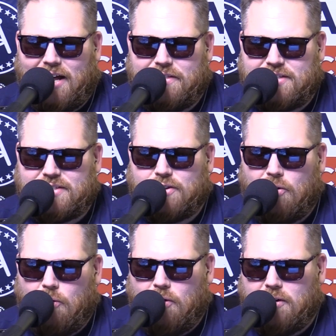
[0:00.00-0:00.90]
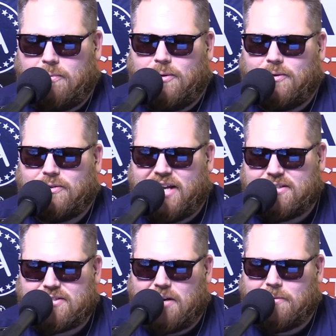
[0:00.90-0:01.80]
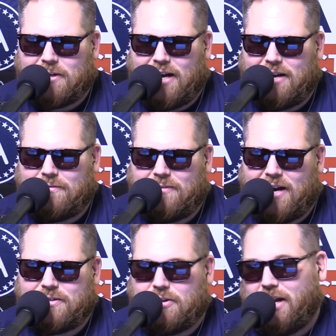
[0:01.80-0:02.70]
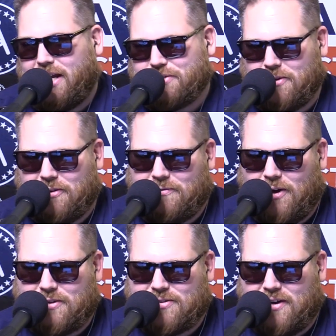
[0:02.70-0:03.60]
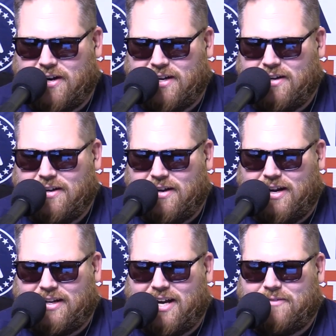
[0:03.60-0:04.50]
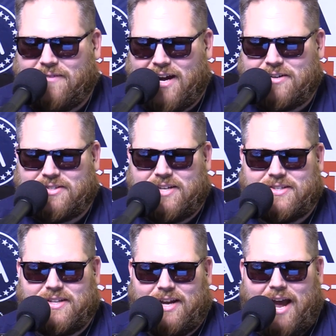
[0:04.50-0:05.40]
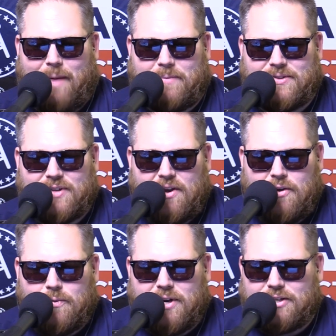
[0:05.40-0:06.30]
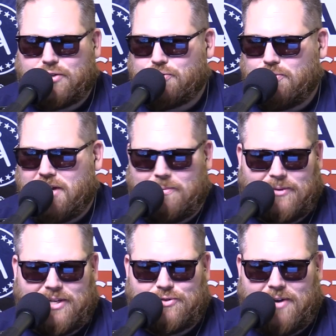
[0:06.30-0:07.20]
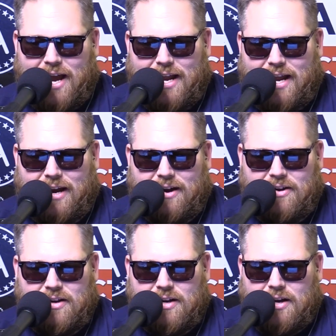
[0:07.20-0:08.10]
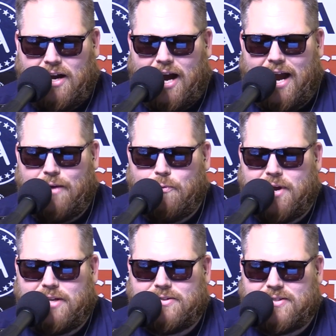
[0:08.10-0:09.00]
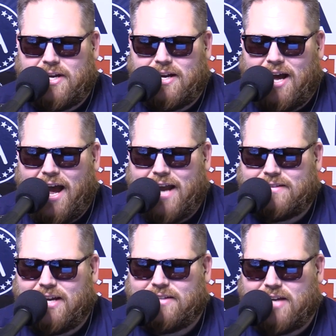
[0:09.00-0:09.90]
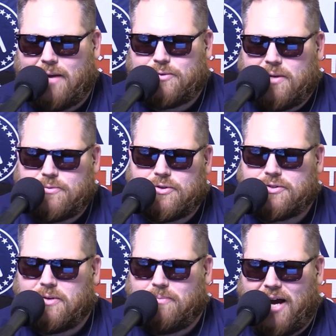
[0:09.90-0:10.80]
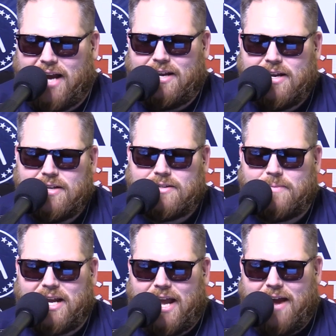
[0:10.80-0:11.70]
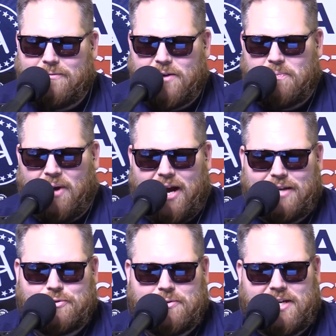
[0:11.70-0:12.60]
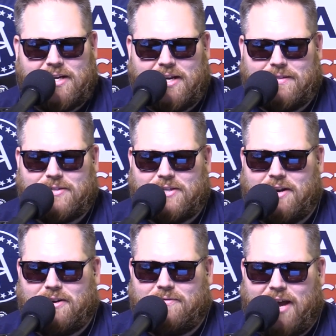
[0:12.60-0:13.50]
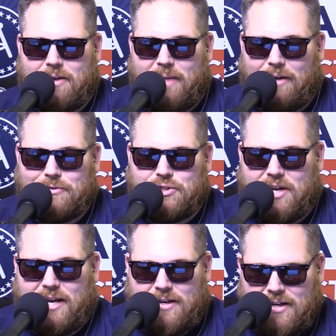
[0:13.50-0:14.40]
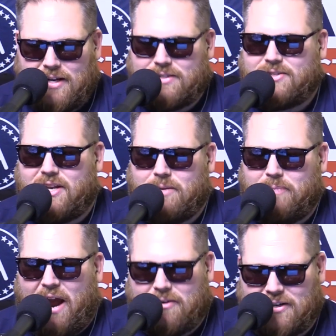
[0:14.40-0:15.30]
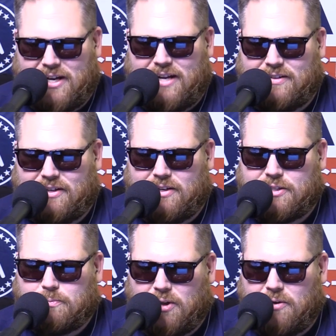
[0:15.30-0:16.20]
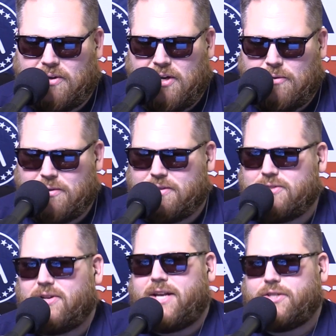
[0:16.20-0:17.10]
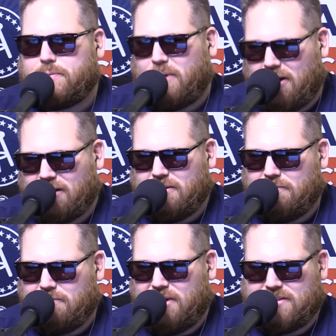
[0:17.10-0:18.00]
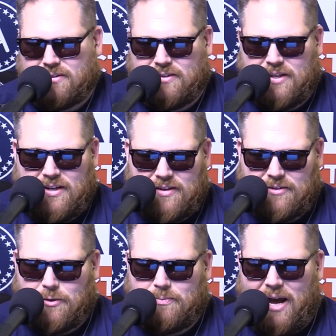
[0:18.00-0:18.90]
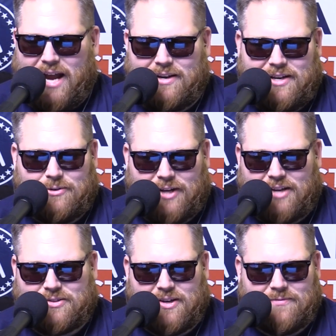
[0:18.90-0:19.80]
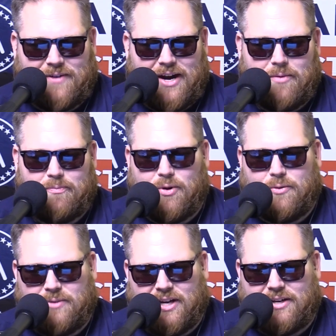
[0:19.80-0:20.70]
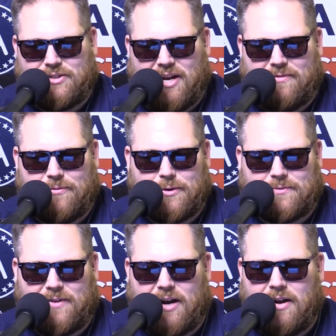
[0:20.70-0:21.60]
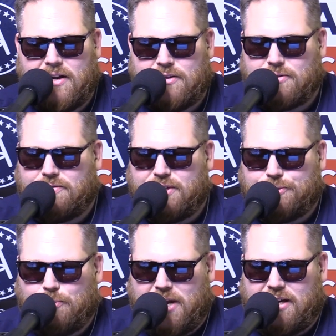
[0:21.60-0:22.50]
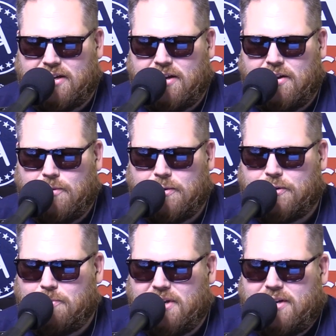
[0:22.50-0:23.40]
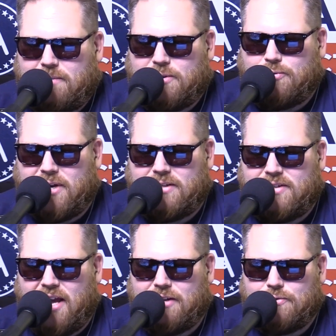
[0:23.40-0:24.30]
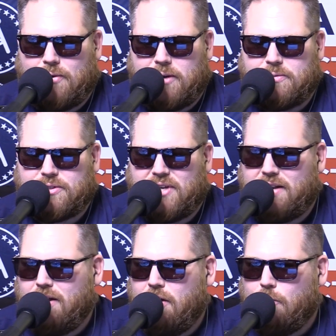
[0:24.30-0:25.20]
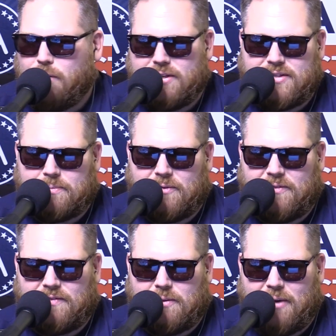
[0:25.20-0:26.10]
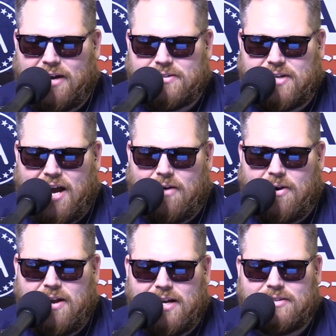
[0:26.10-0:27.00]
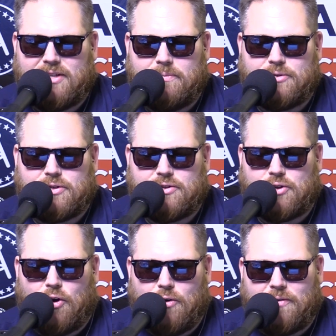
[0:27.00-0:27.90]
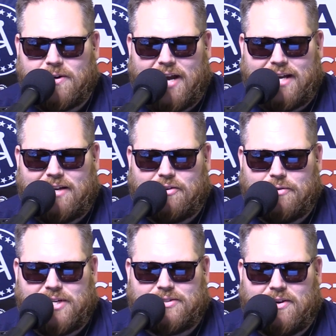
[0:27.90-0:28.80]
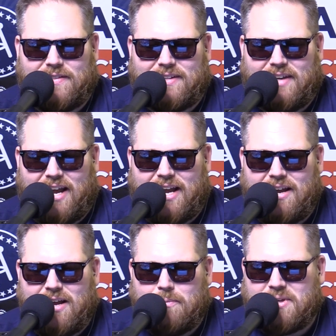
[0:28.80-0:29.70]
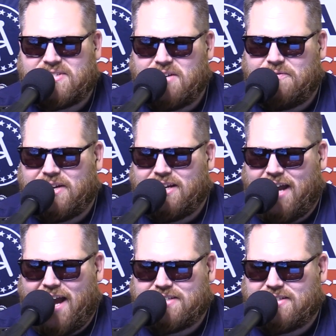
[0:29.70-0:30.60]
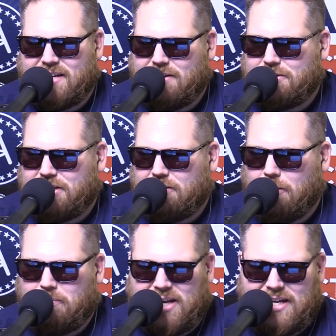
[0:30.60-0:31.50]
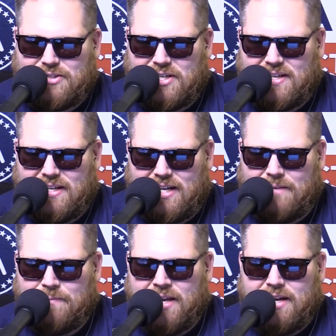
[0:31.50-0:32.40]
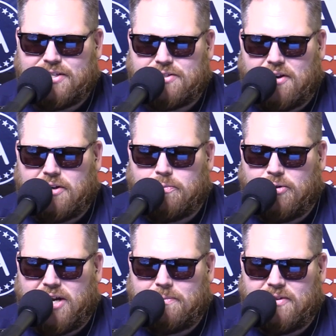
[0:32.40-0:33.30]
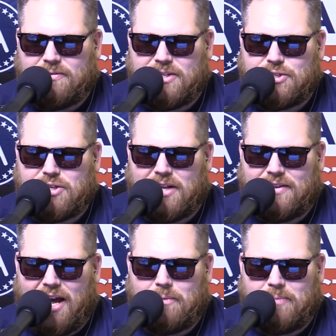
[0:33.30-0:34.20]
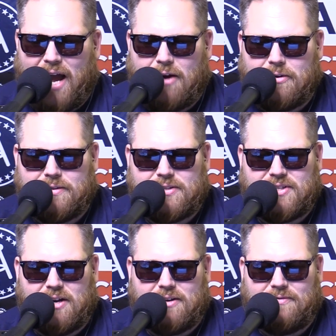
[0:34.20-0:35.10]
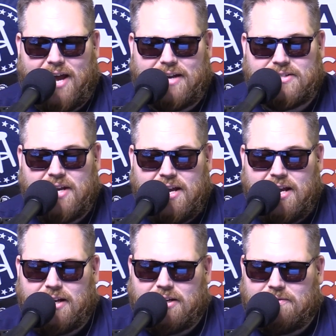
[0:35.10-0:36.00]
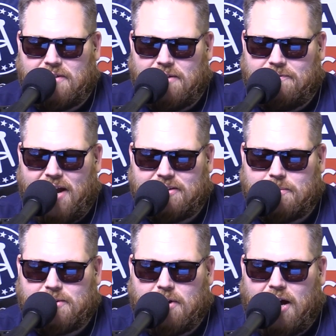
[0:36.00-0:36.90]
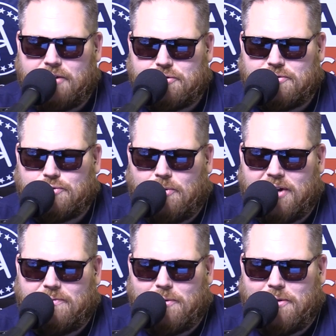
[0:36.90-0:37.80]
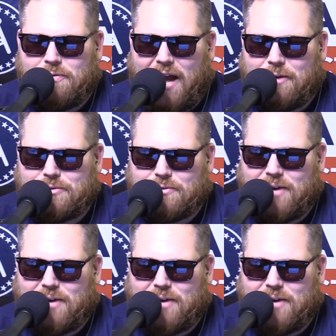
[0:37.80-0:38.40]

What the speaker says: This is the horrible late summer kind of fires, or I guess early fall, sorry, kind of fire season that happens when extremely dry air, high winds, and high daytime temperatures combine to make every pine tree in the Sierra Nevada mountain chain a sitting powder keg that could explode with the slightest spark, basically. A little pine needle catches on fire, boom, you got a giant forest fire. So this week, with humidity between 10 and 20%, winds up to 50 miles an hour, and temperatures over 90 degrees during the day, Pacific Gas and Energy, or PG&E, has started to preemptively shut down power in the Sierra Nevadas, and it could affect up to 124,000